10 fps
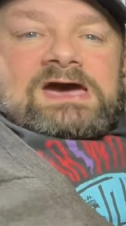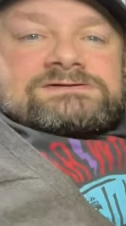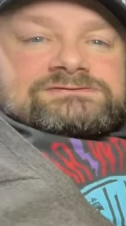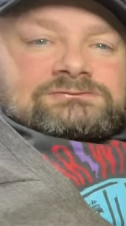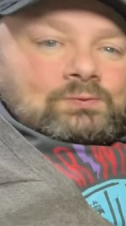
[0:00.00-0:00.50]

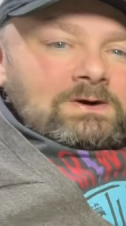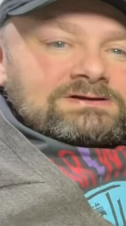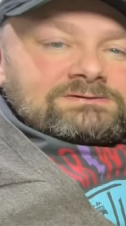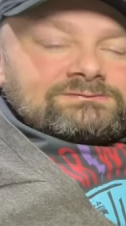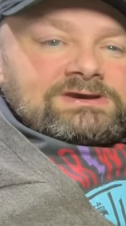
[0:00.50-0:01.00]
guys, and
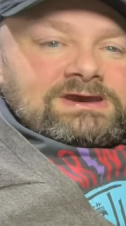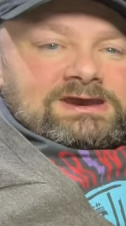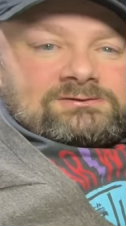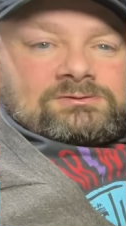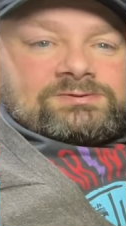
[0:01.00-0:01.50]
welcome to
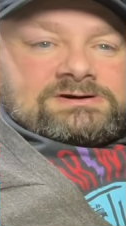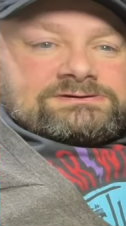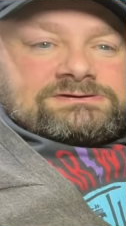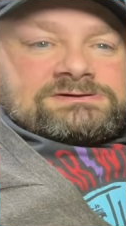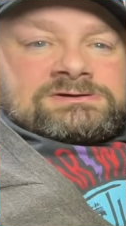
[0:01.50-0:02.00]

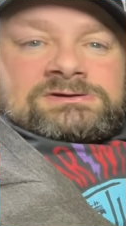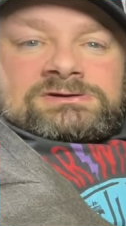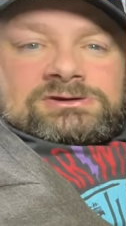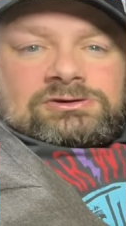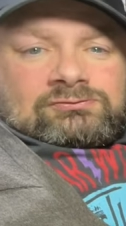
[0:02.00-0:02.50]
Airability,
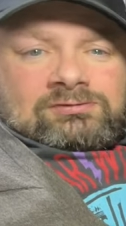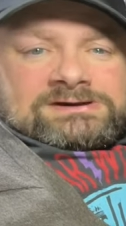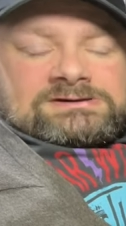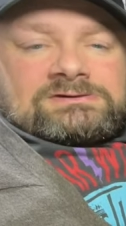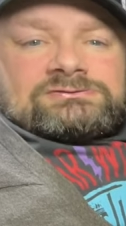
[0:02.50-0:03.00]
your
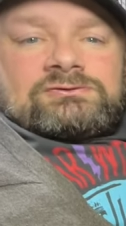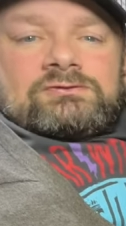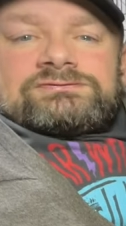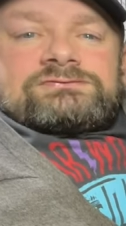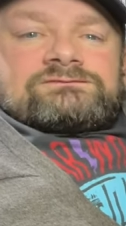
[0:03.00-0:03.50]
regular
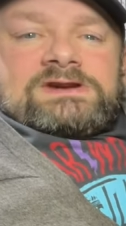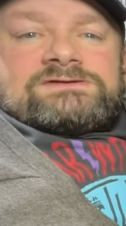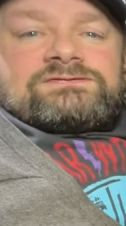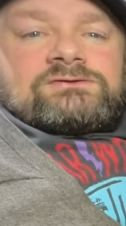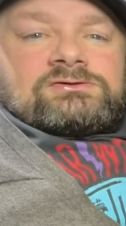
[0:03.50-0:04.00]
dose of
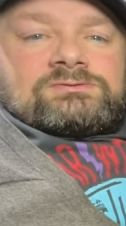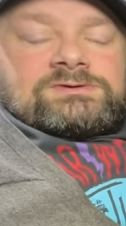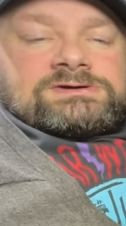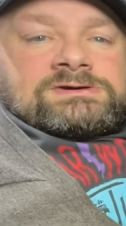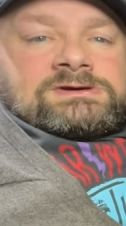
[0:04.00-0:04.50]
lead
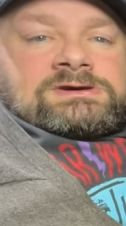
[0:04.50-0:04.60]
therapy.